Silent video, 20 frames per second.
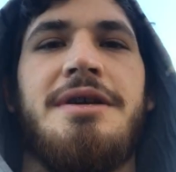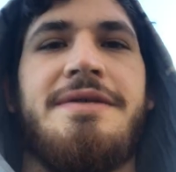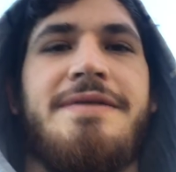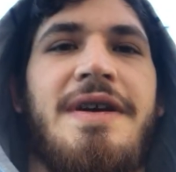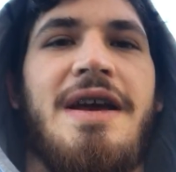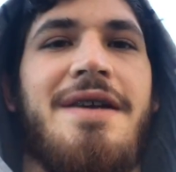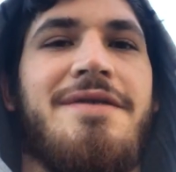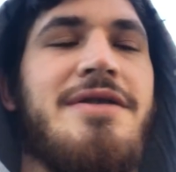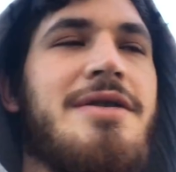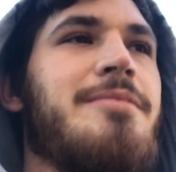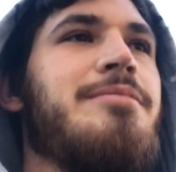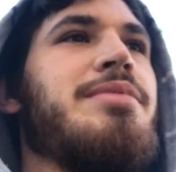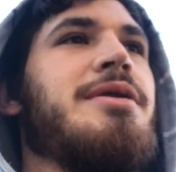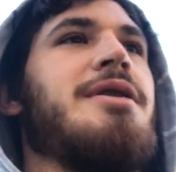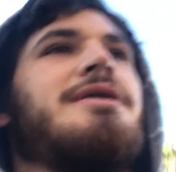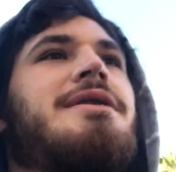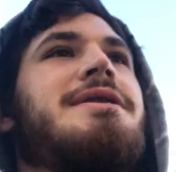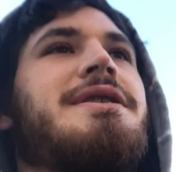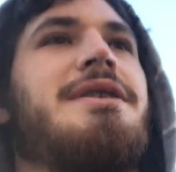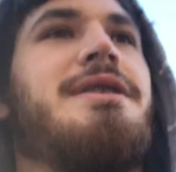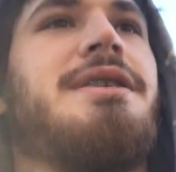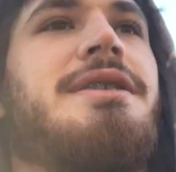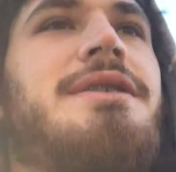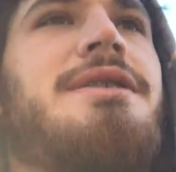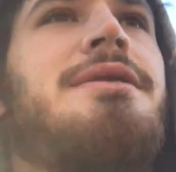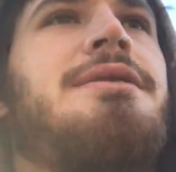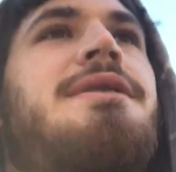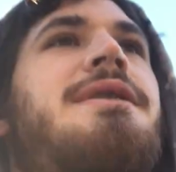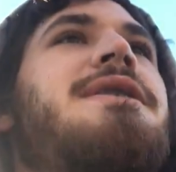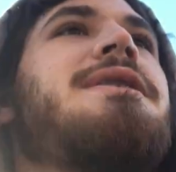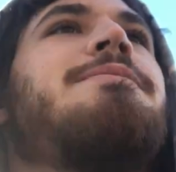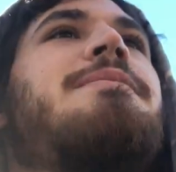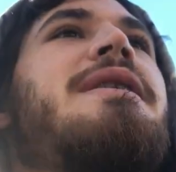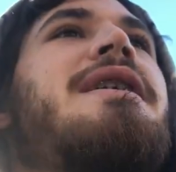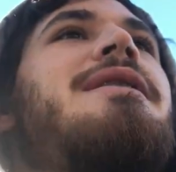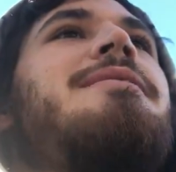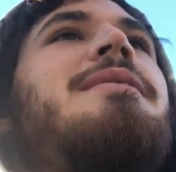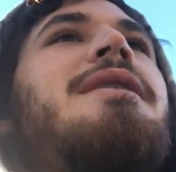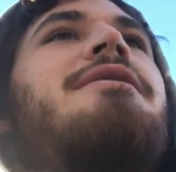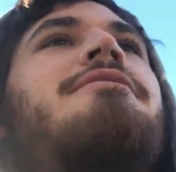is for every person to do this,
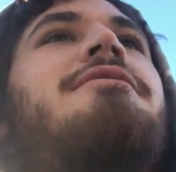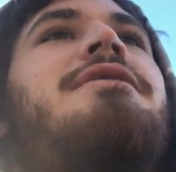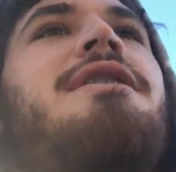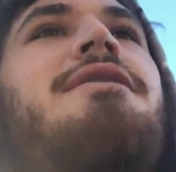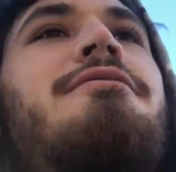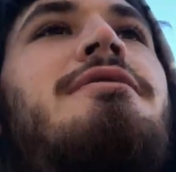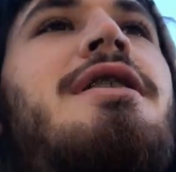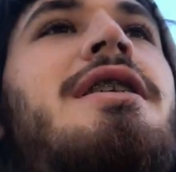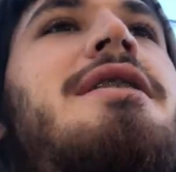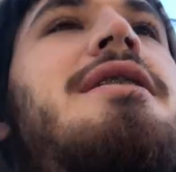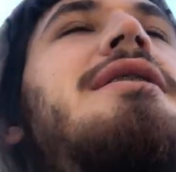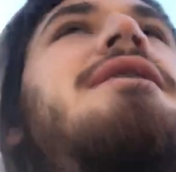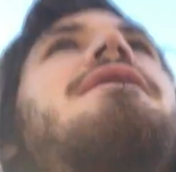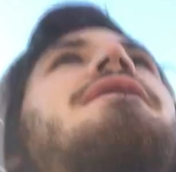man. I really want